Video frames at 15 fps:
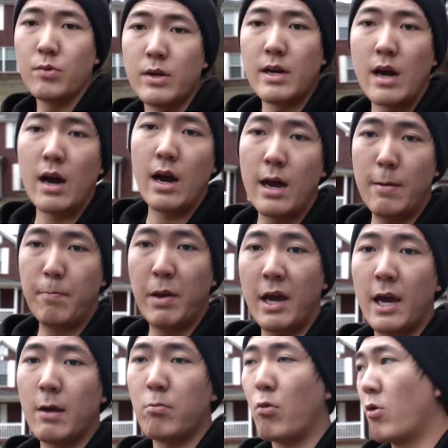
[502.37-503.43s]
would not
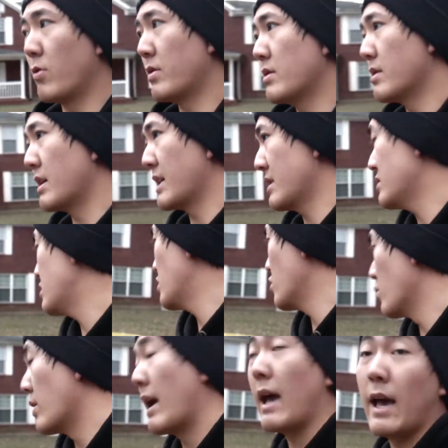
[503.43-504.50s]
pay more than like
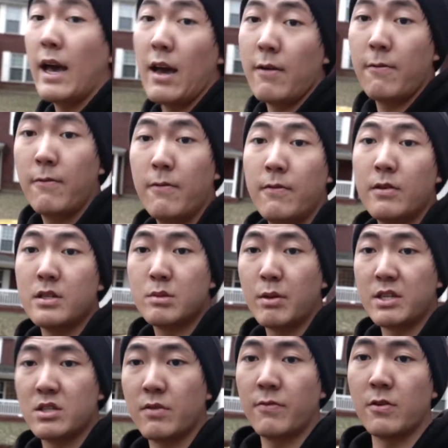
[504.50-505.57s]
2.5,
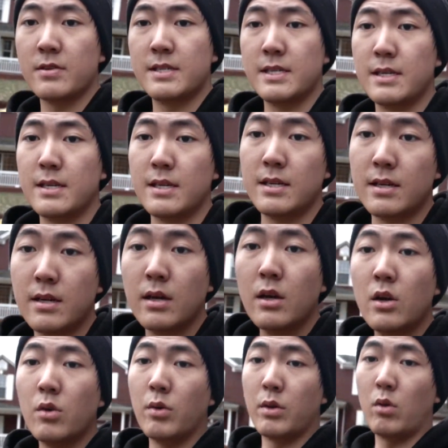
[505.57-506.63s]
especially for a DE
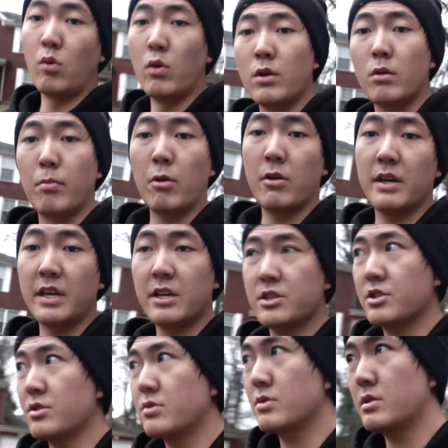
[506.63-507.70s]
with oil burning
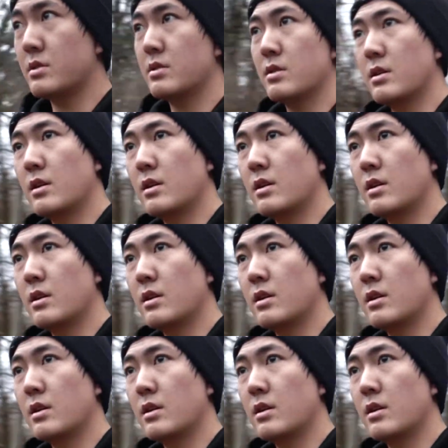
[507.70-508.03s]
issues.